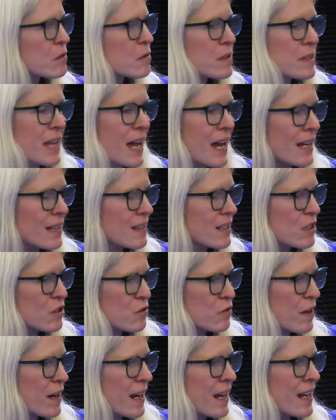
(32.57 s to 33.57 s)
used that to
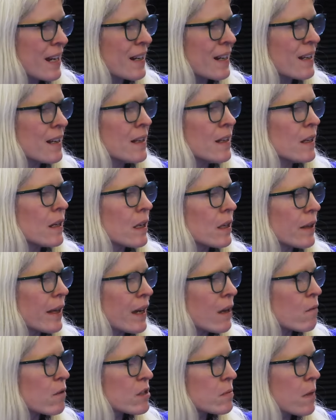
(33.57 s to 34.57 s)
train a
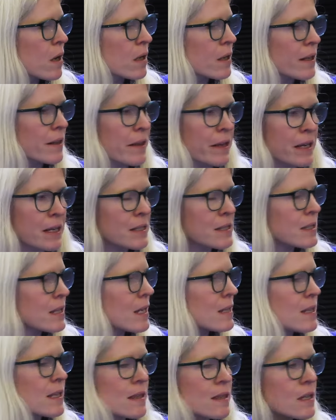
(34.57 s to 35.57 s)
language model that can
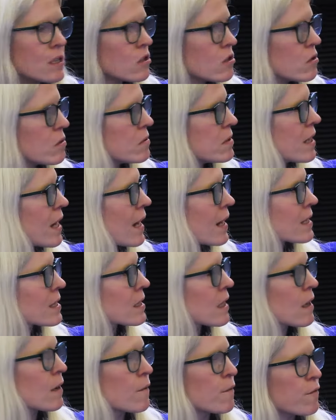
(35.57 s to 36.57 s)
say, did these two
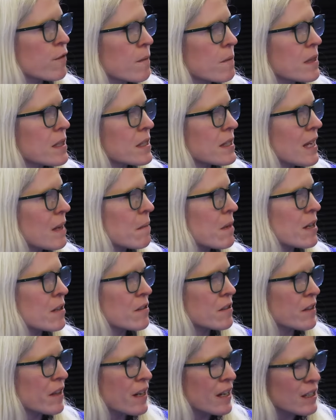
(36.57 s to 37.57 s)
texts come from the same
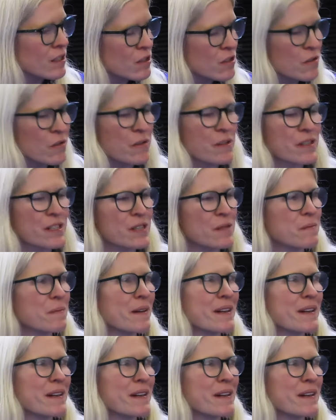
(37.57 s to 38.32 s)
underlying source?